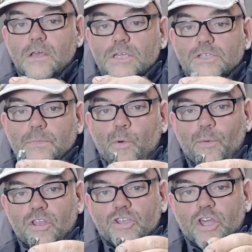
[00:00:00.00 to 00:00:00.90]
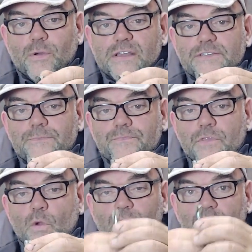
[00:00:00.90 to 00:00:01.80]
So what we're going to do is
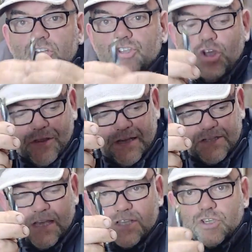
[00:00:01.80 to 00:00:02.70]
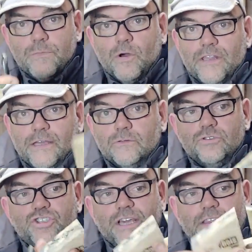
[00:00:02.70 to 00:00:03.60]
we're going to insert this into my little
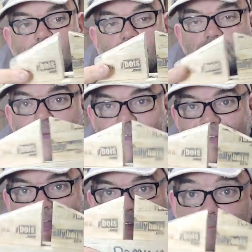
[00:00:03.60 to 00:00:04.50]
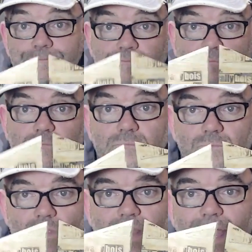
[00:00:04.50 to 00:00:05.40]
jig that I've made here.
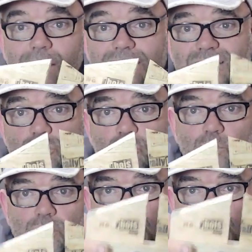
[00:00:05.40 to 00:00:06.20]
Now, it says domino and